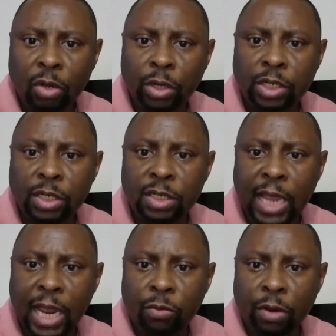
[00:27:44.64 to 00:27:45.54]
which is
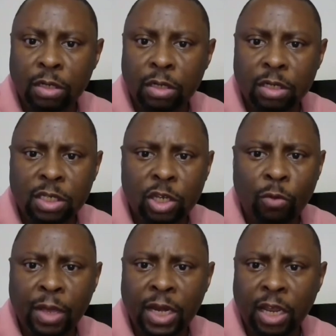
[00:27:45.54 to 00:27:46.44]
sacred to
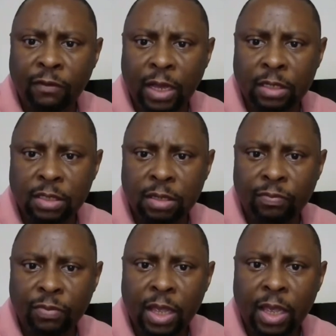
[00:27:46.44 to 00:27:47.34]
so many of us,
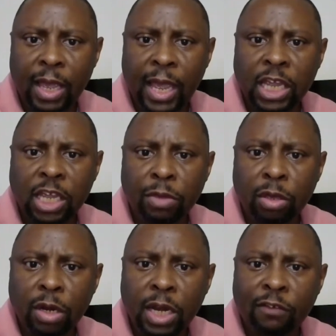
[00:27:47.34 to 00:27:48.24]
a
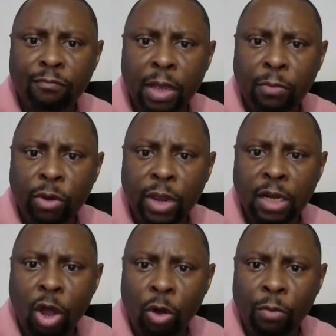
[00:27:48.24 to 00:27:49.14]
community of memory
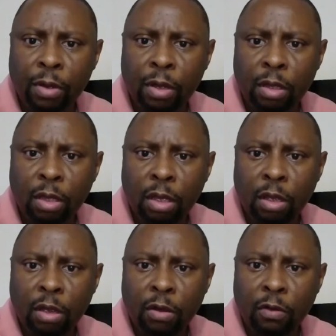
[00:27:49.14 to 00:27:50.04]
and hope,
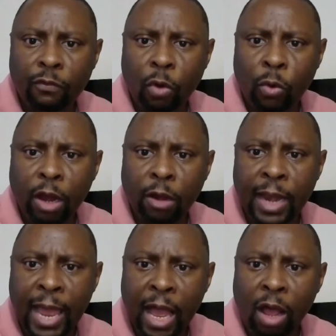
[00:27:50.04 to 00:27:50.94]
for we are
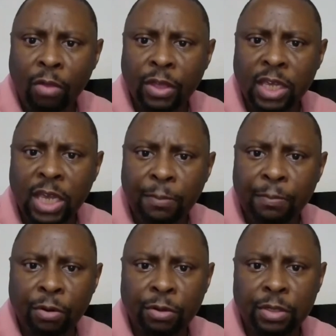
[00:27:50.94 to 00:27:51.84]
now the
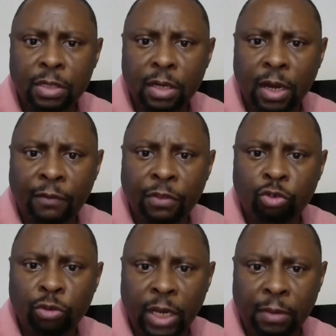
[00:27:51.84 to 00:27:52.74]
keepers of the
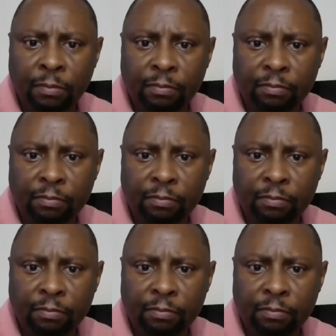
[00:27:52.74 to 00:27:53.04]
dream.